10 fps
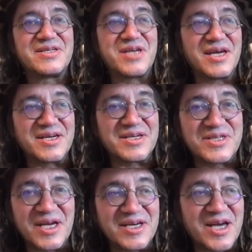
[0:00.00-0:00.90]
take
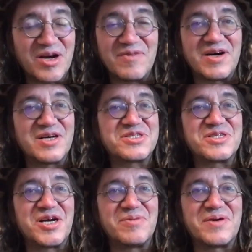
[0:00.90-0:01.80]
take care of us
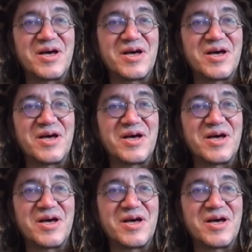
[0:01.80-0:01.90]
and help